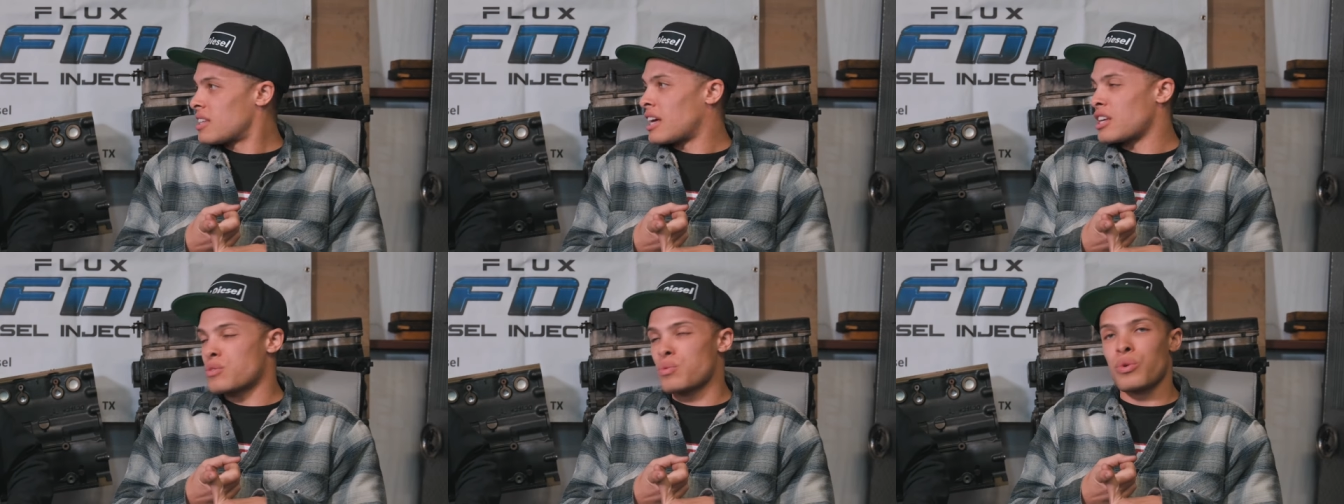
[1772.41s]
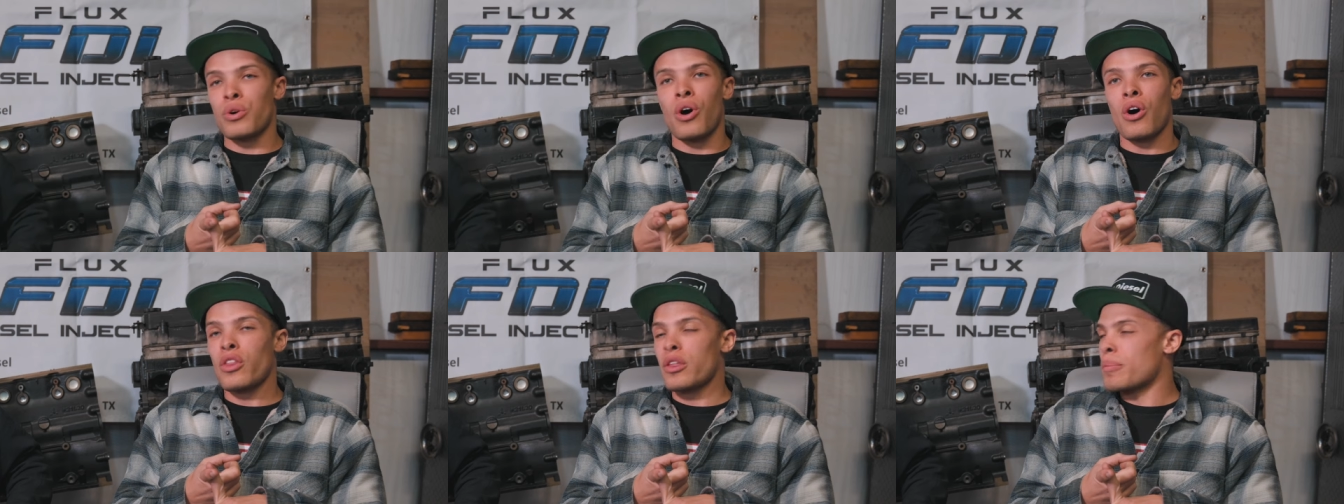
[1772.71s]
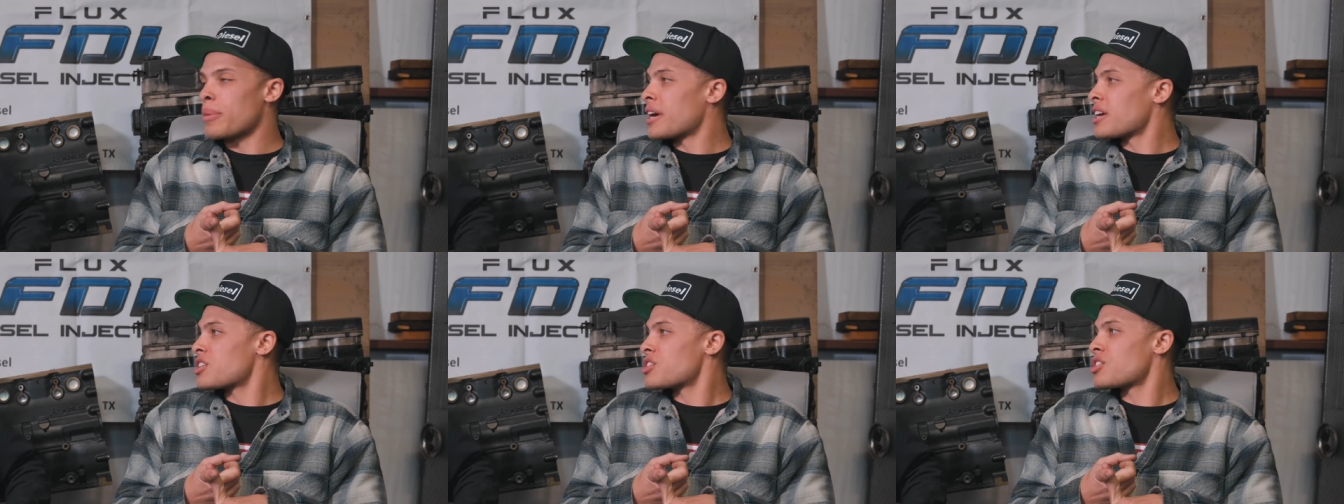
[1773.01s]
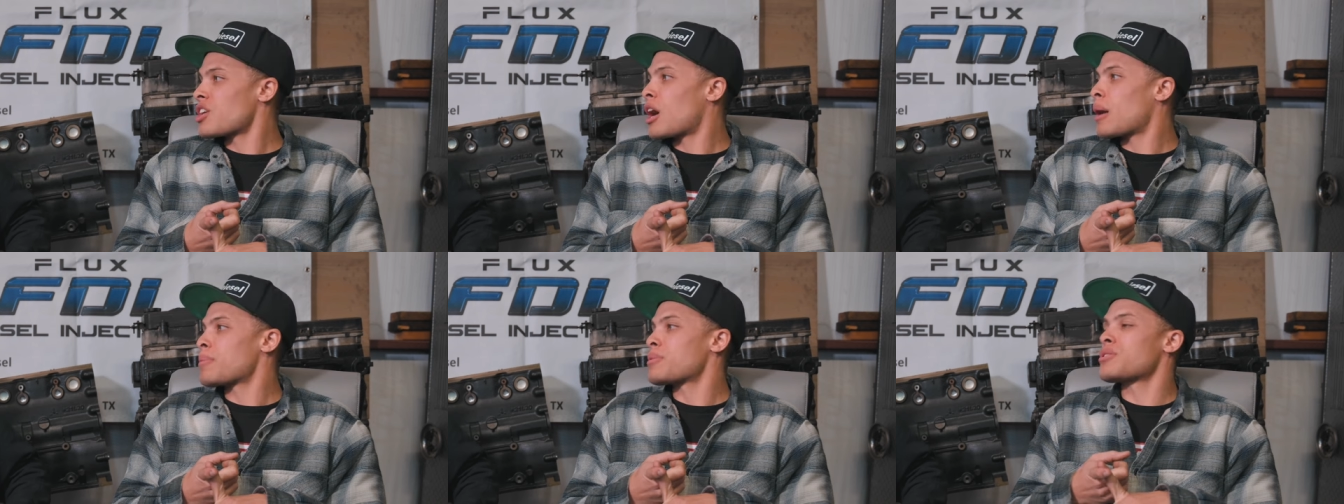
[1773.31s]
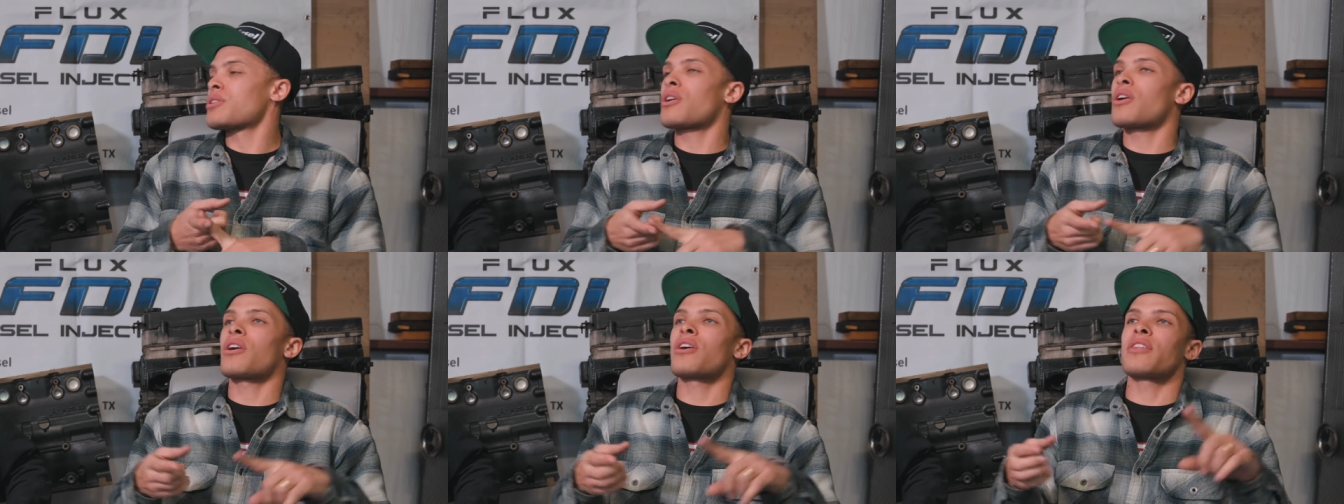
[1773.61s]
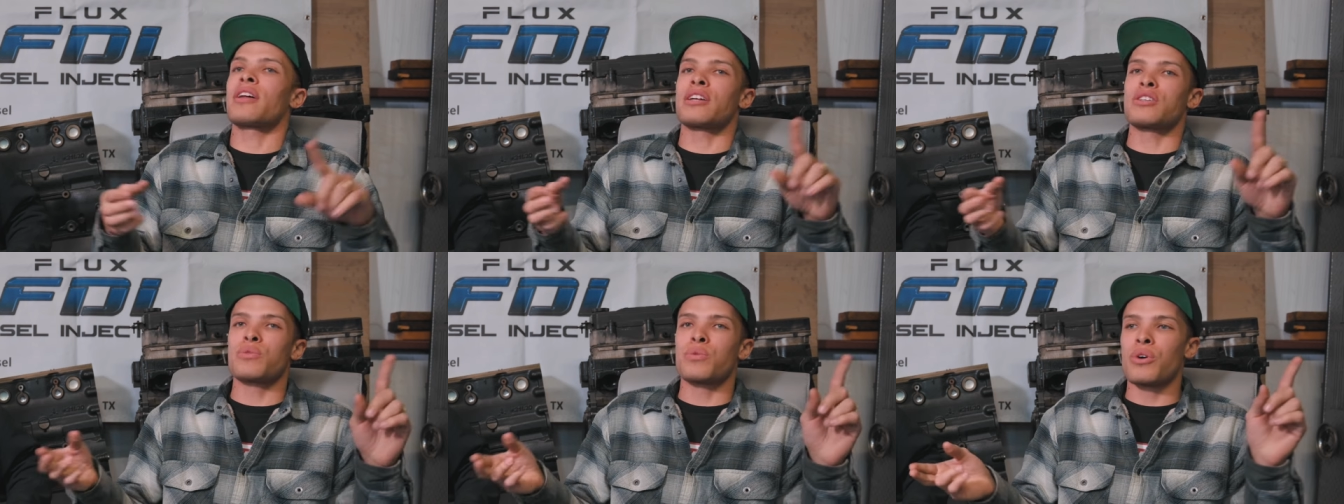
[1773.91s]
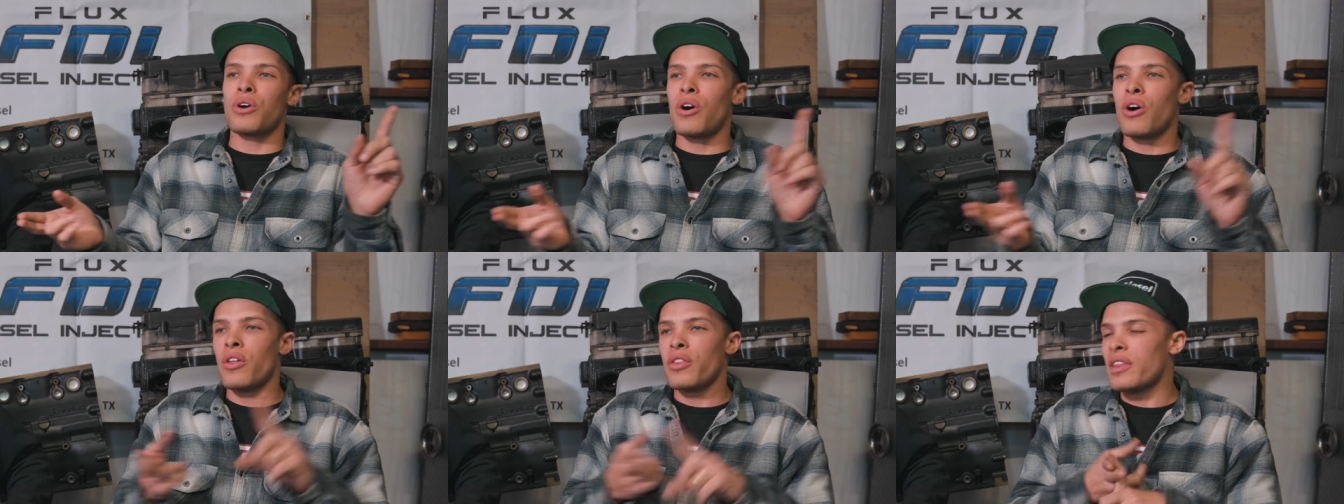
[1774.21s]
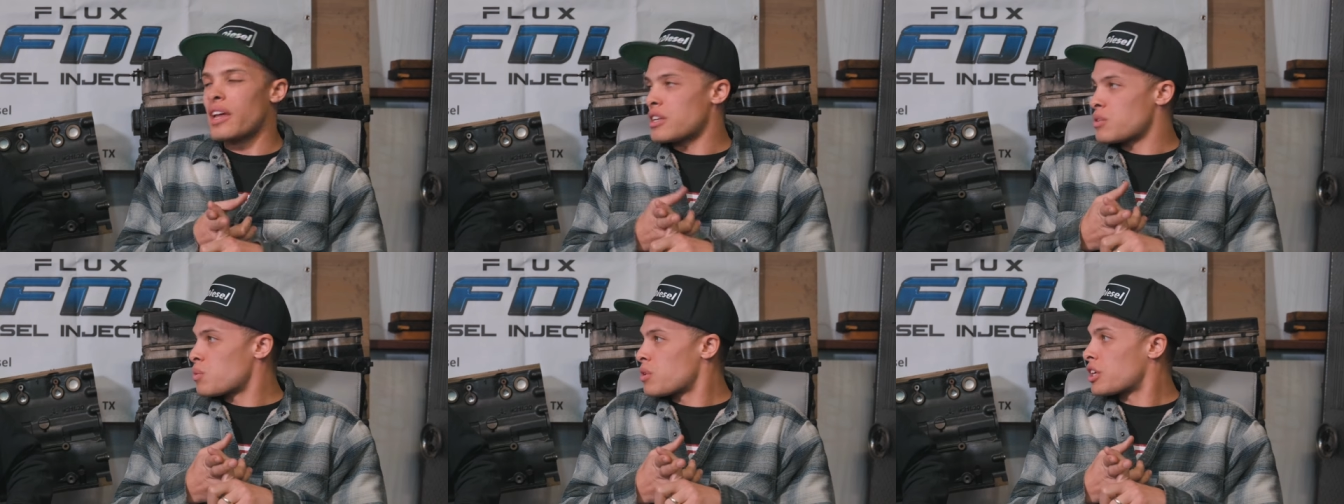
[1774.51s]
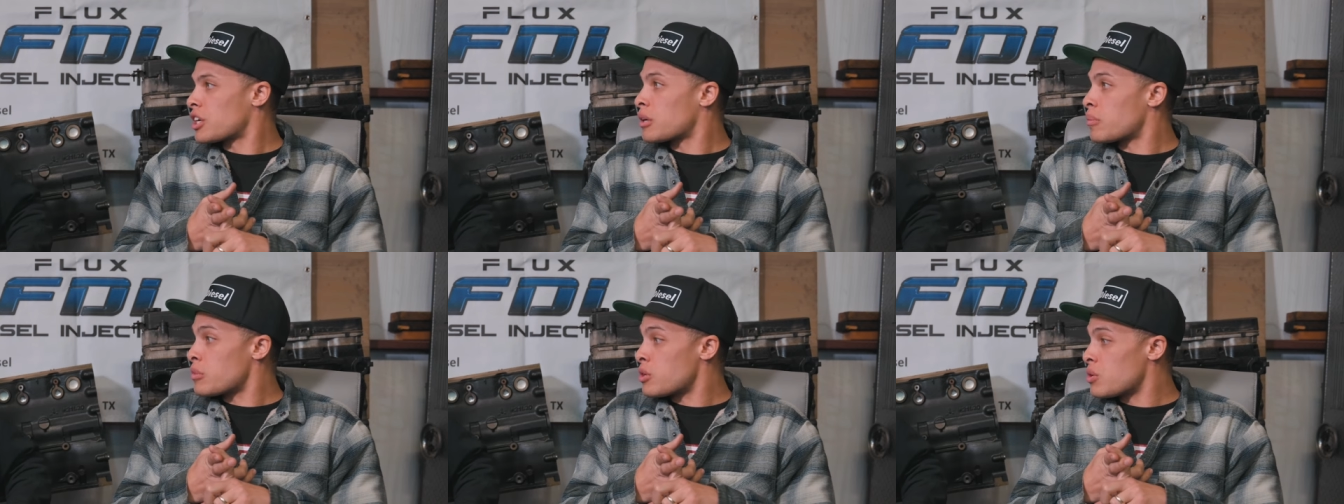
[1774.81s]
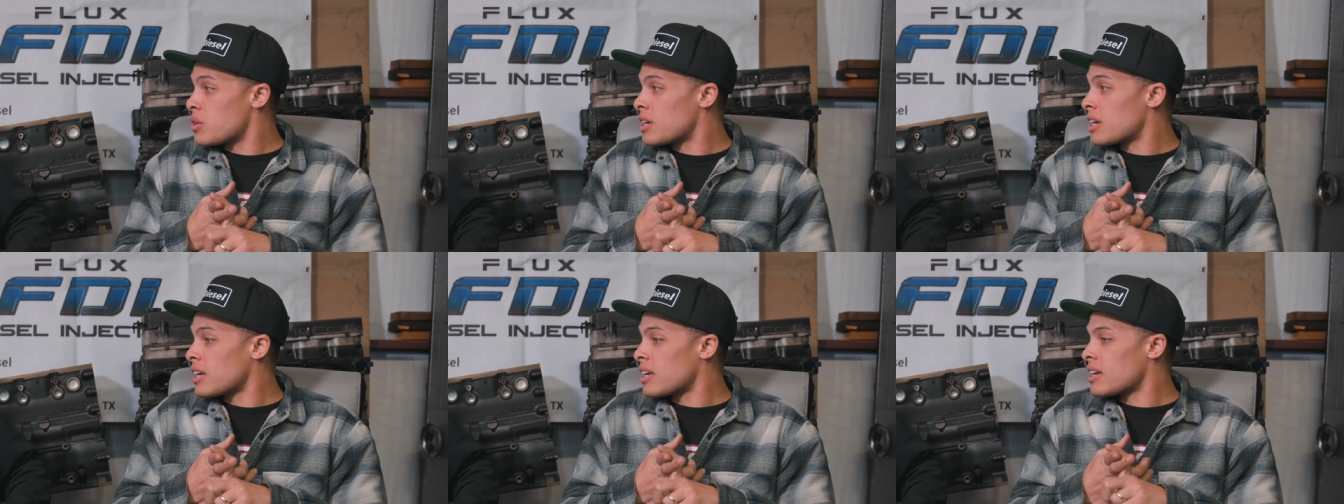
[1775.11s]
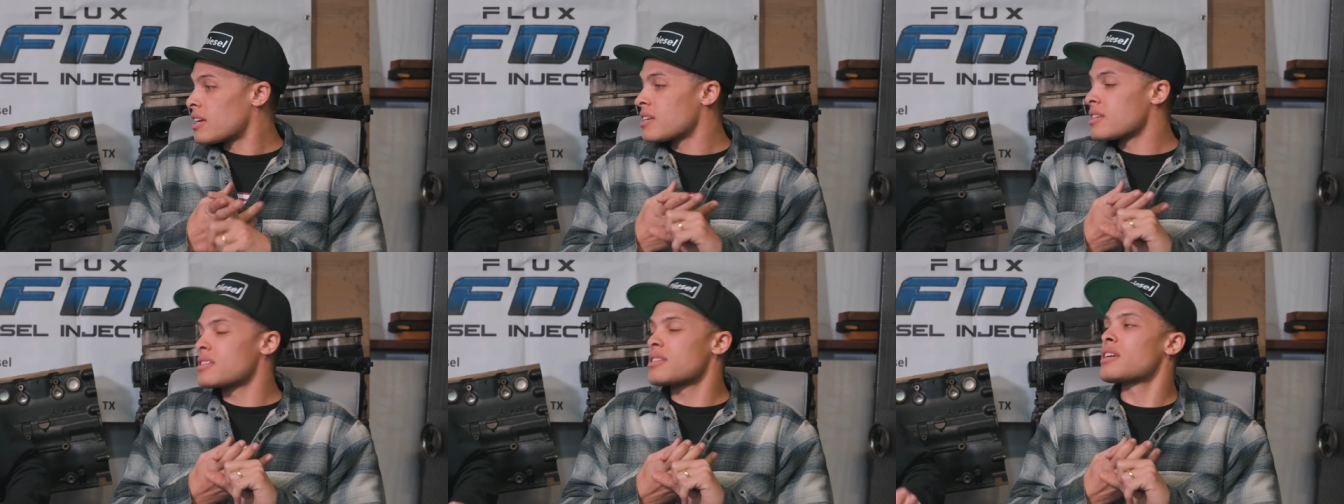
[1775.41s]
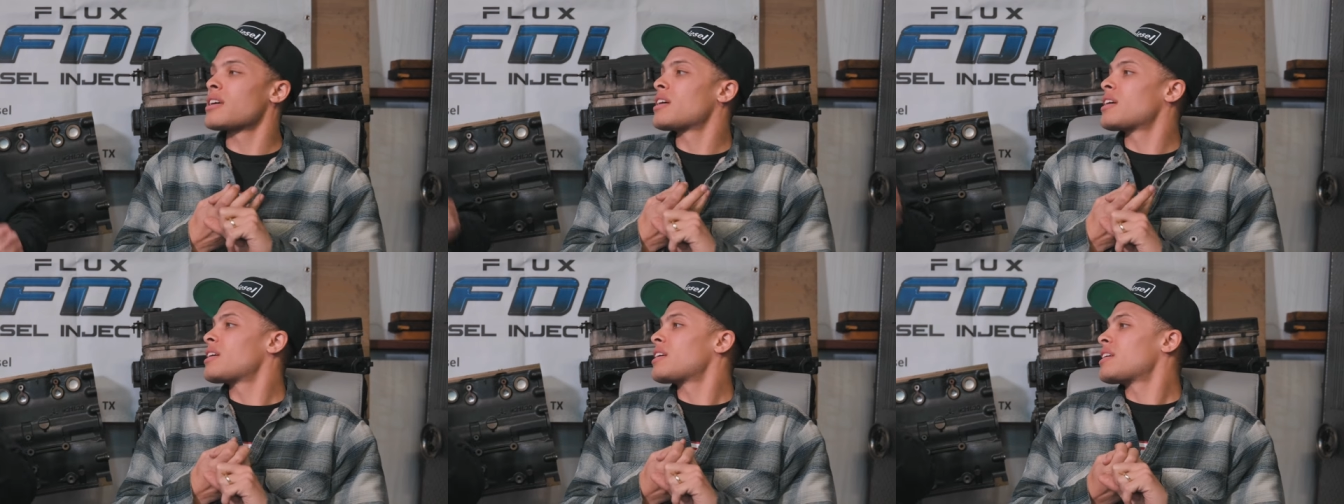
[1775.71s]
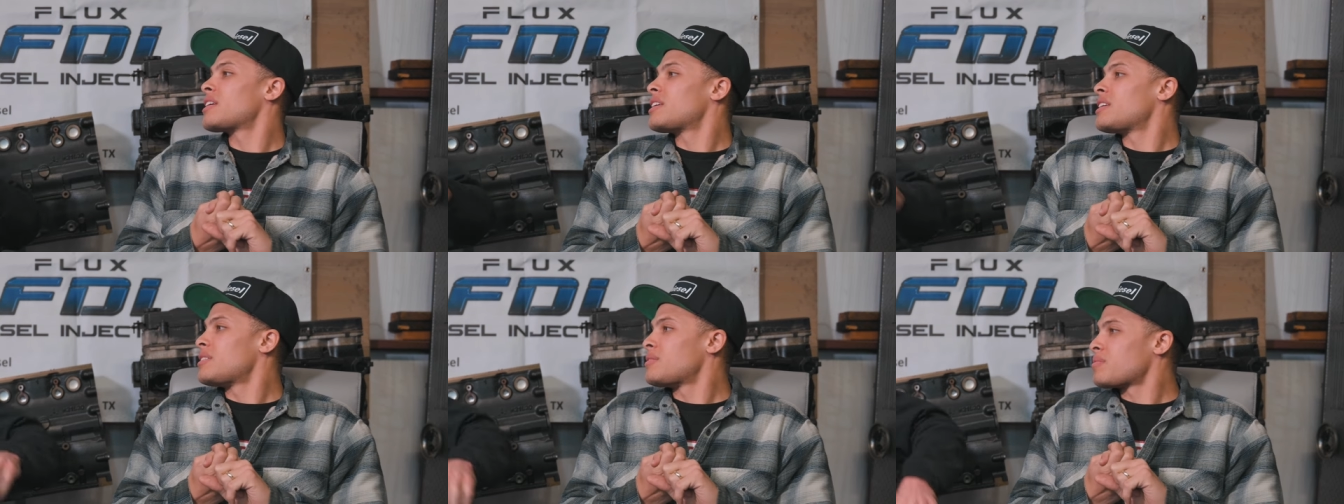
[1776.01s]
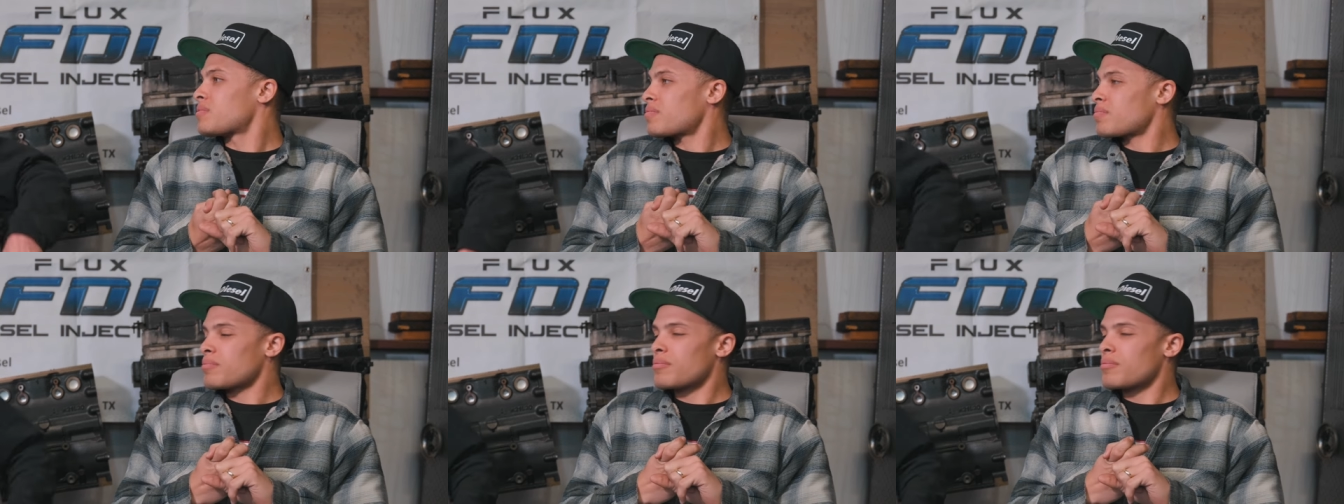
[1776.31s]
that's where all the best shops are that's where all that's where the community is it's like the center